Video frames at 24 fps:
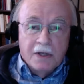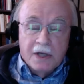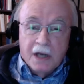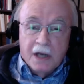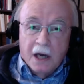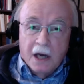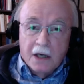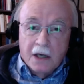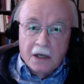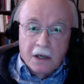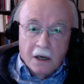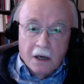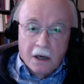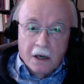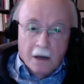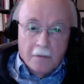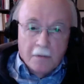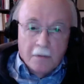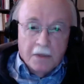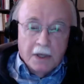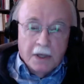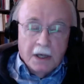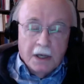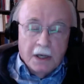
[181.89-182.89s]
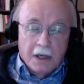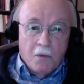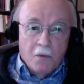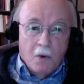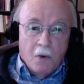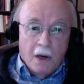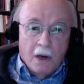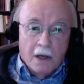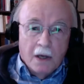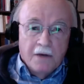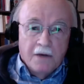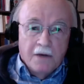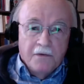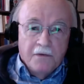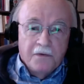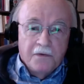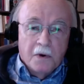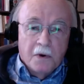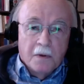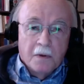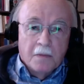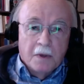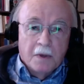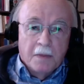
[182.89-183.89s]
He was uncommonly
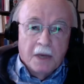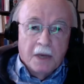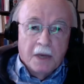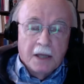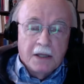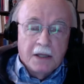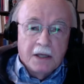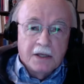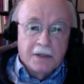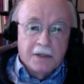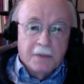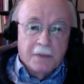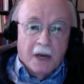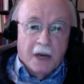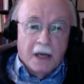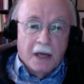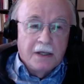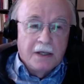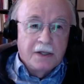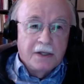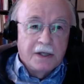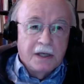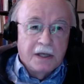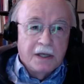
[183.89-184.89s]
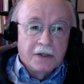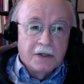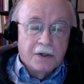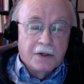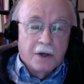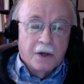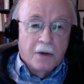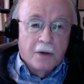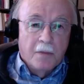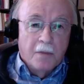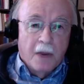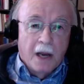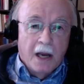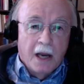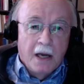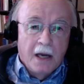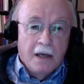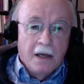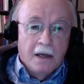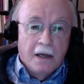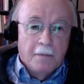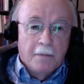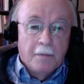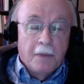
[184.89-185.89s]
well informed about the Ismailis in his
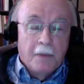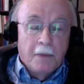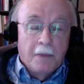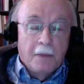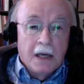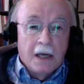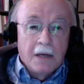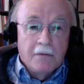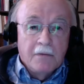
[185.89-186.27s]
domain,